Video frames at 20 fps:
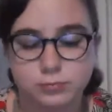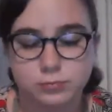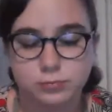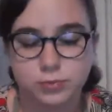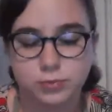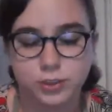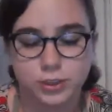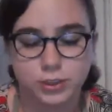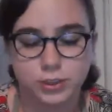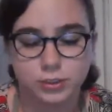
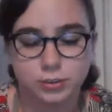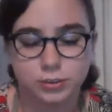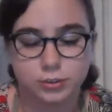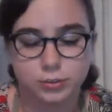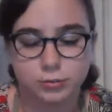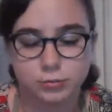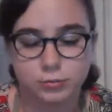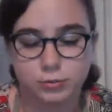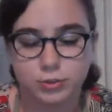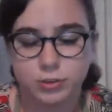We're going to
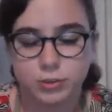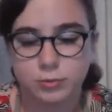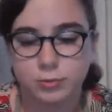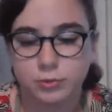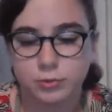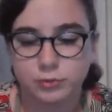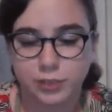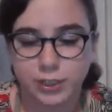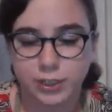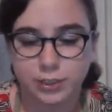do 2
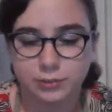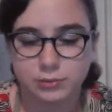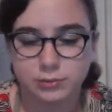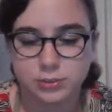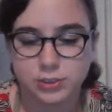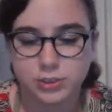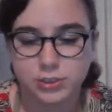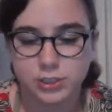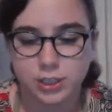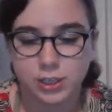more
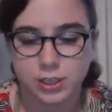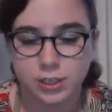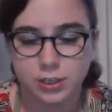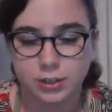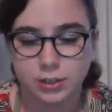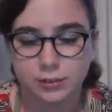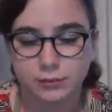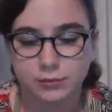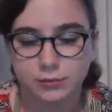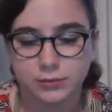rounds
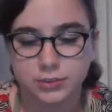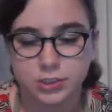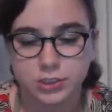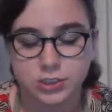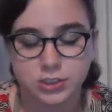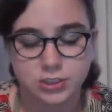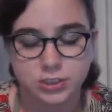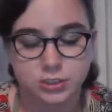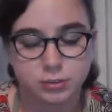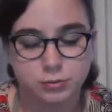of
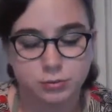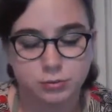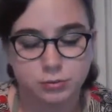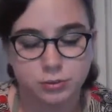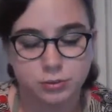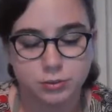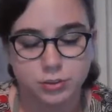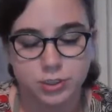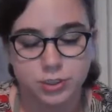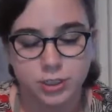just single
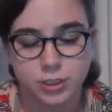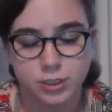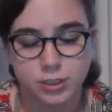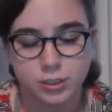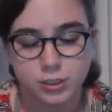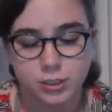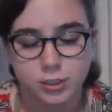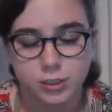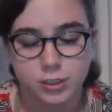crochet